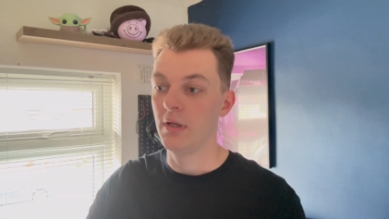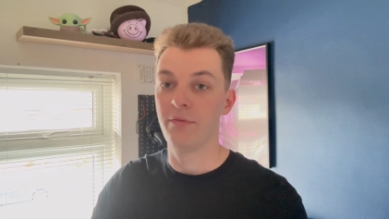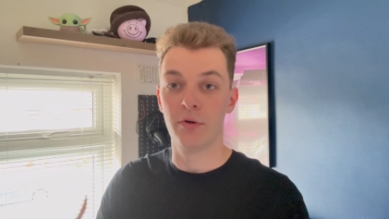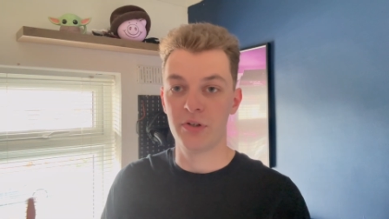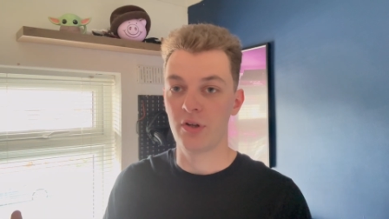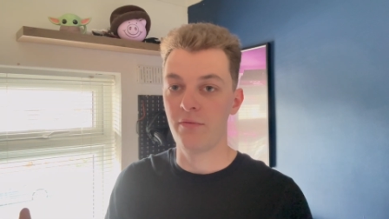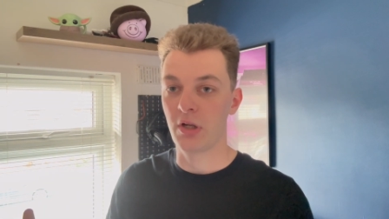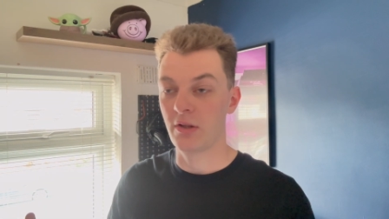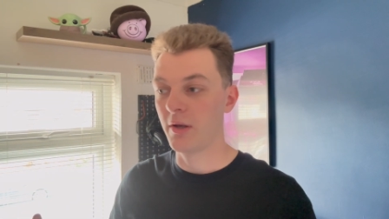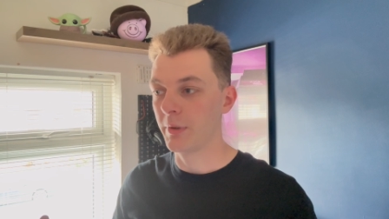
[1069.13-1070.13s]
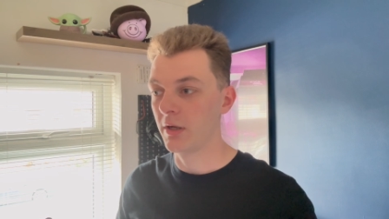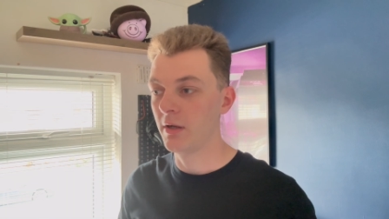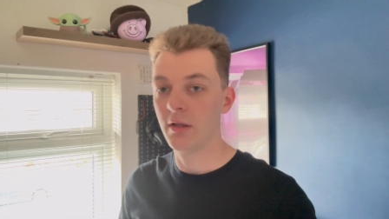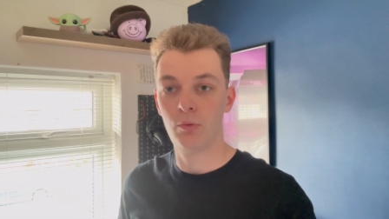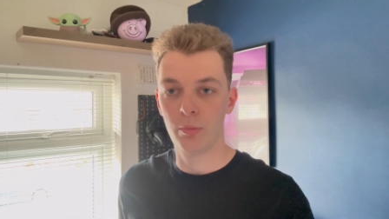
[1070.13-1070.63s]
If there is another type of
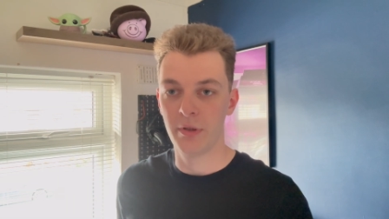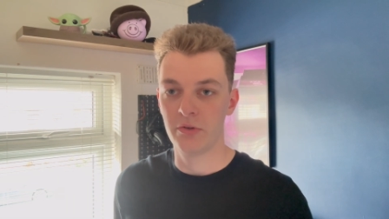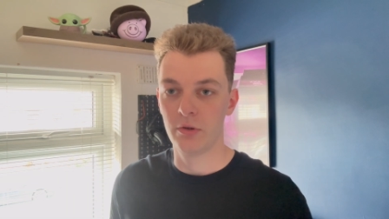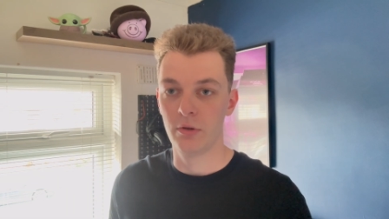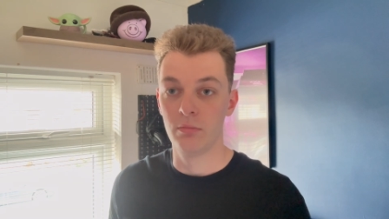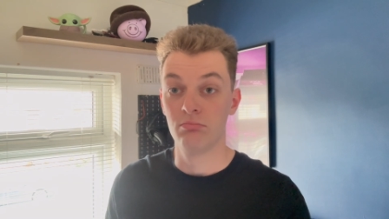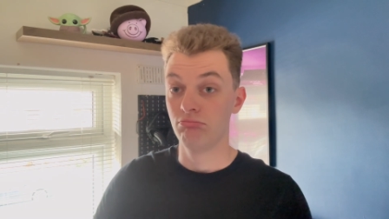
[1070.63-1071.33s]
car that you want me to